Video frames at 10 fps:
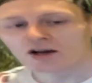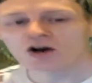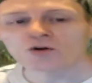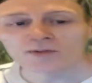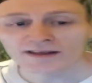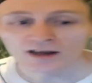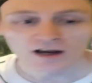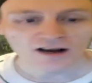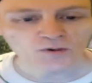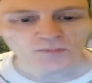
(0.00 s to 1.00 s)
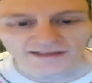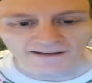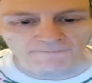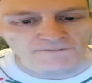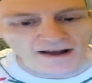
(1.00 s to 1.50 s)
We
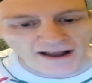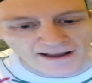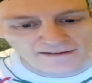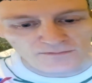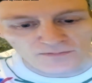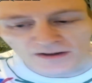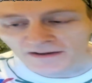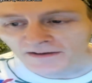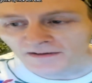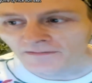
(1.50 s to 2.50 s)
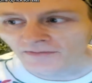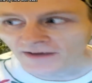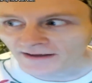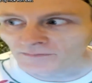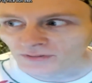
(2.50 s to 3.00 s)
got five
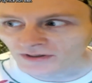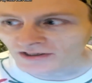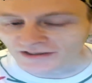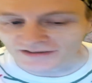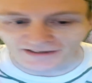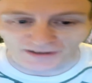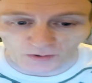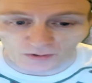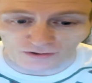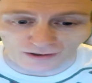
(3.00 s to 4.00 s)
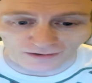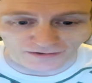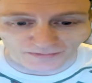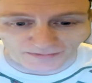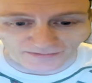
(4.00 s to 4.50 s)
bridges that go across
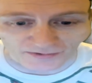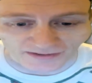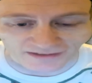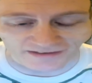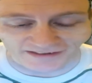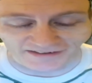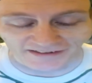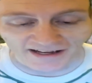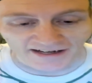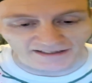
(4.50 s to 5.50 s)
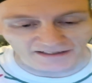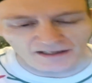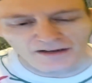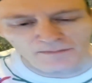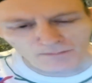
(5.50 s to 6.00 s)
the river in Cincinnati,
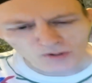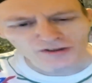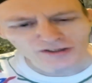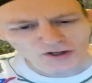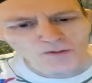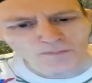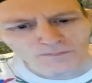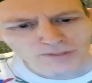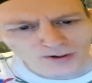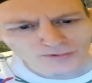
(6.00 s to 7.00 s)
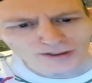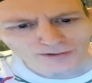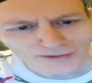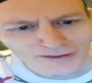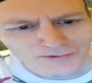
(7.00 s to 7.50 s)
more than your
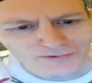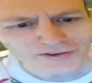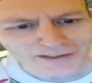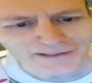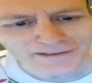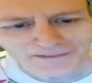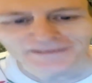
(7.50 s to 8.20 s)
podunk little city.